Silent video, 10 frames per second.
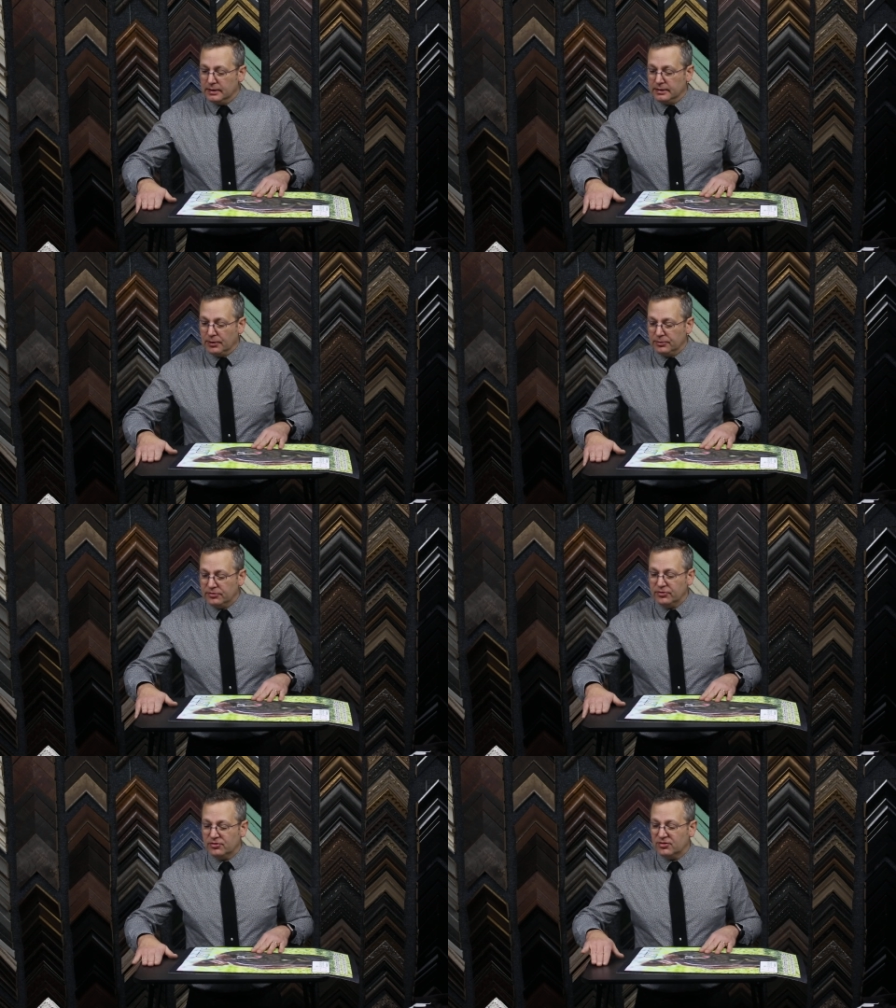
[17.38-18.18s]
Now
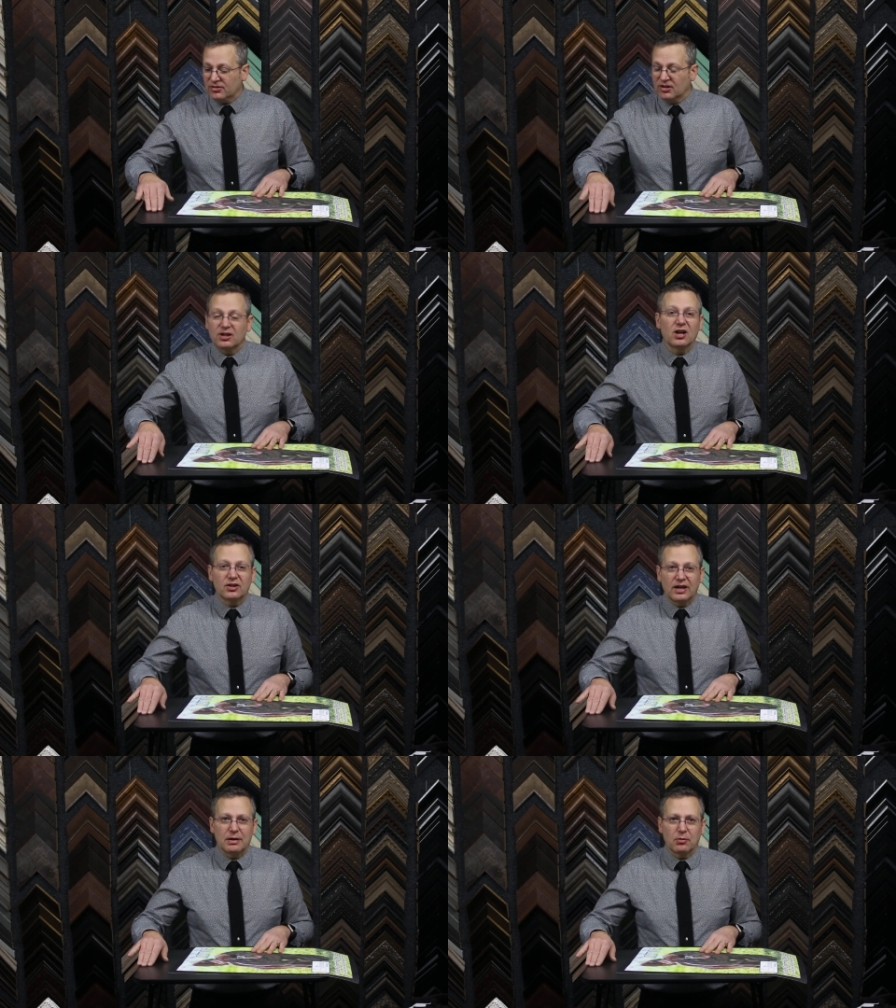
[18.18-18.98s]
this is just a little
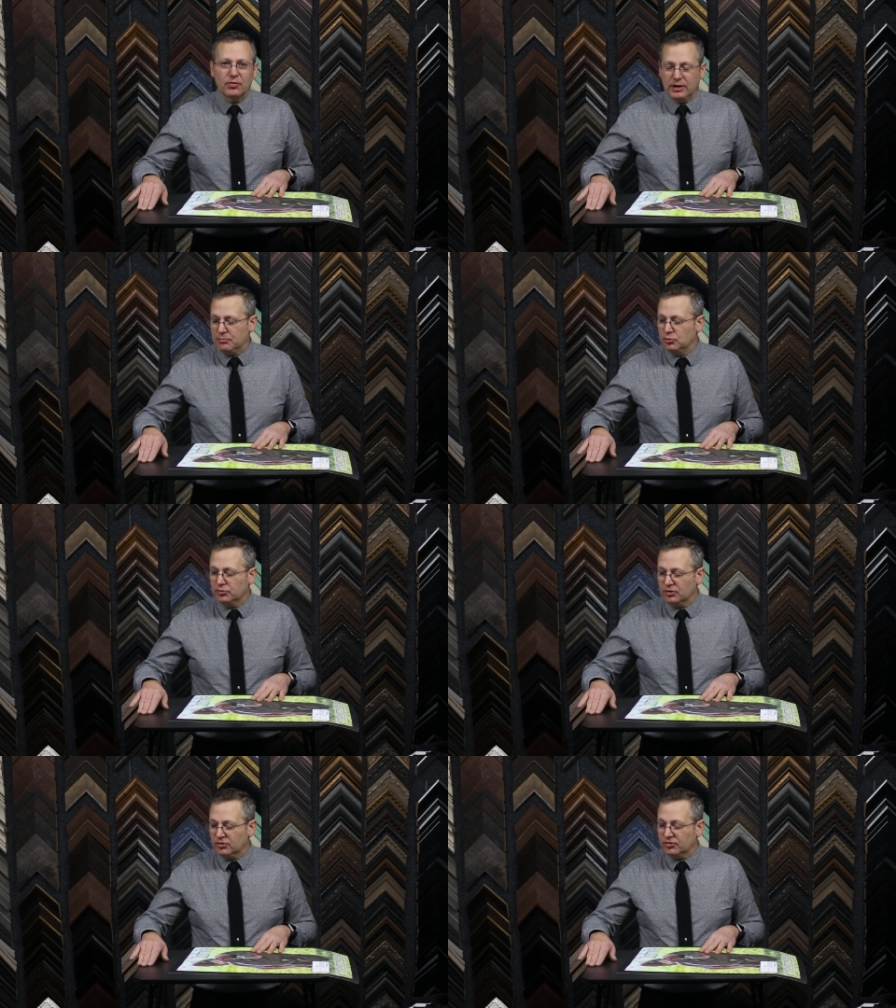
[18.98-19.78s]
table that I'm
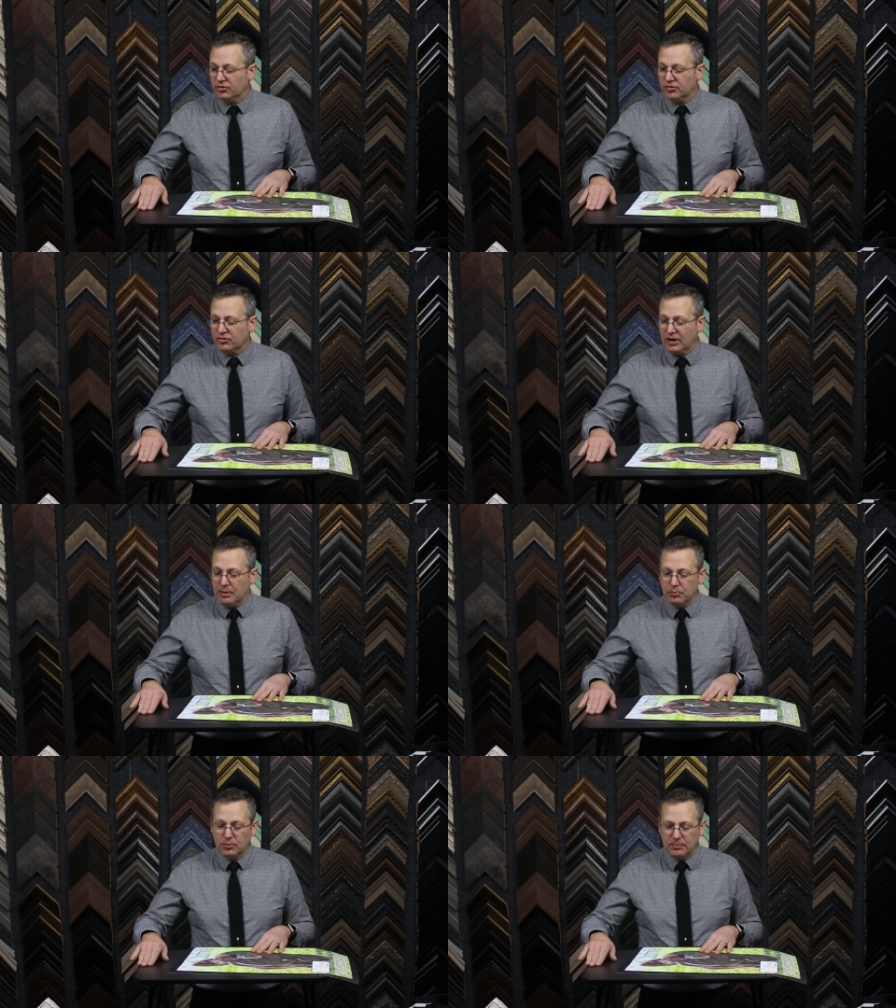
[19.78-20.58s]
using just as a
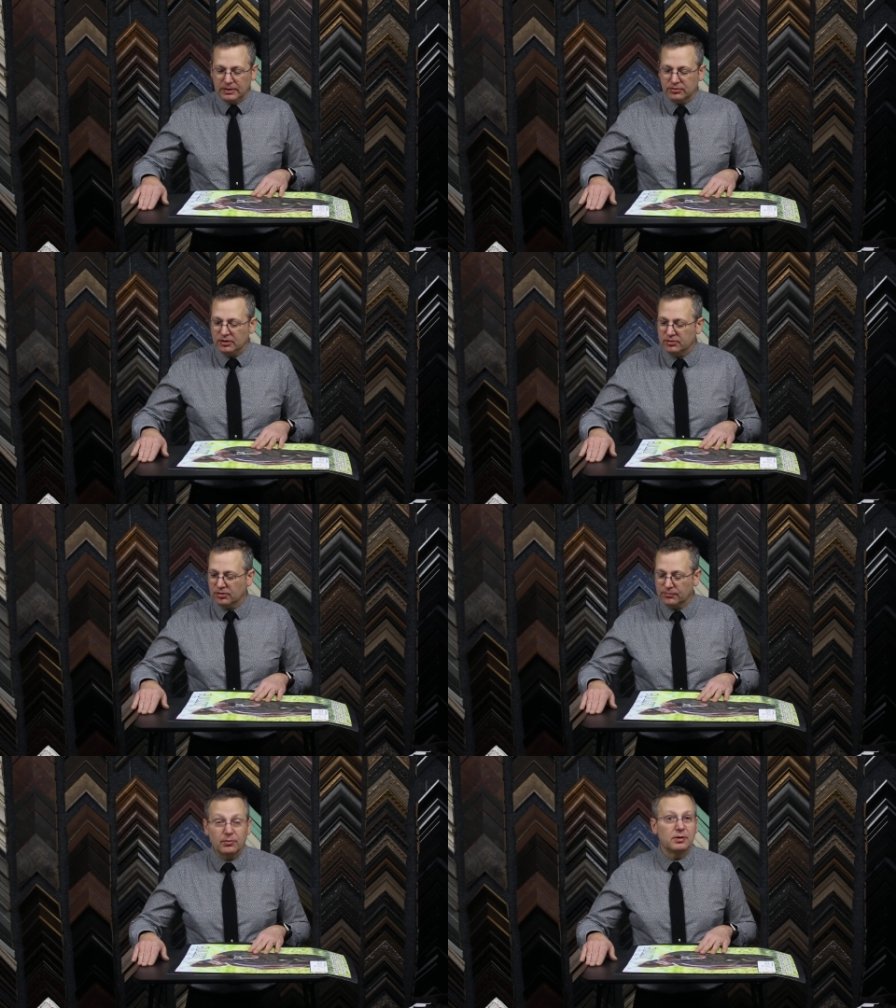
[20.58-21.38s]
sample. It makes it
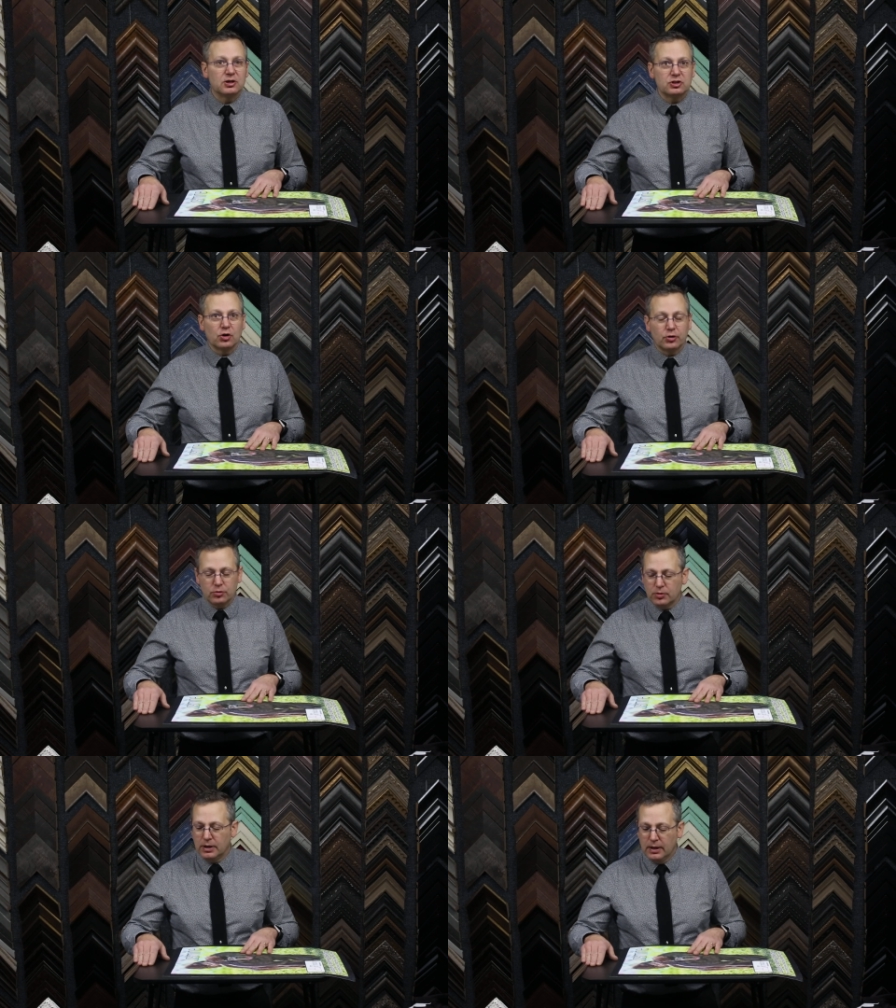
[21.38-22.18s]
easier for me to show
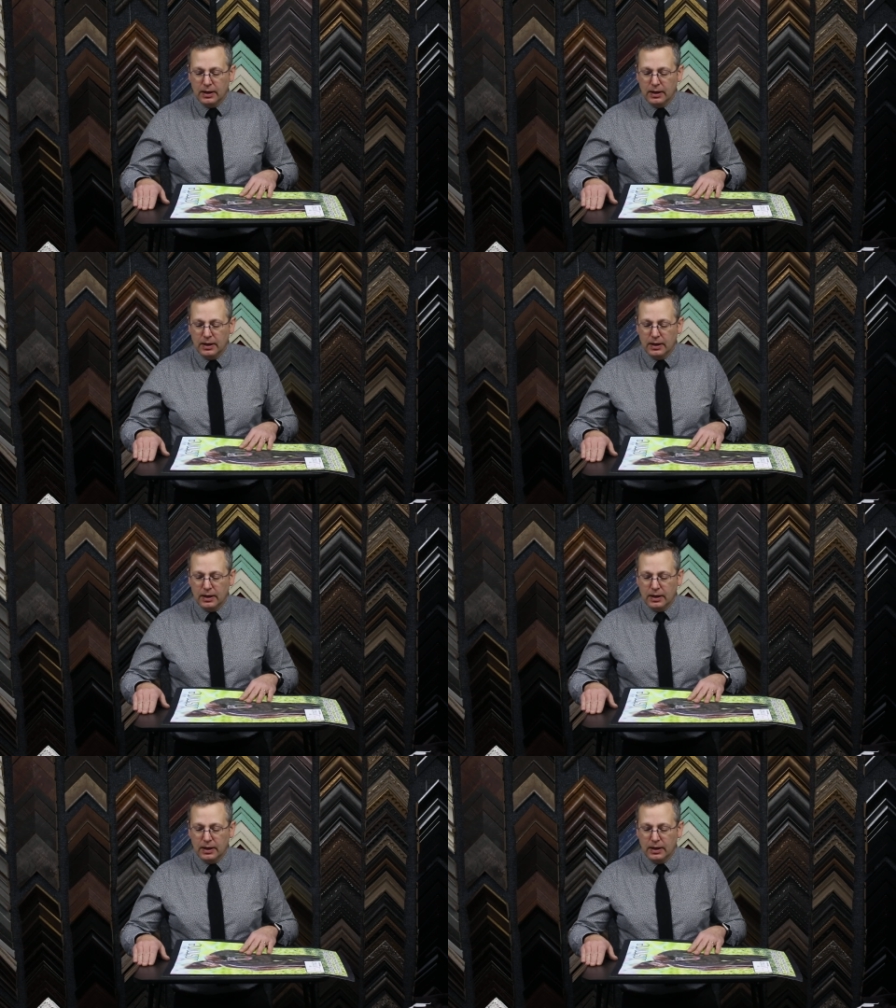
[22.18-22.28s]
you.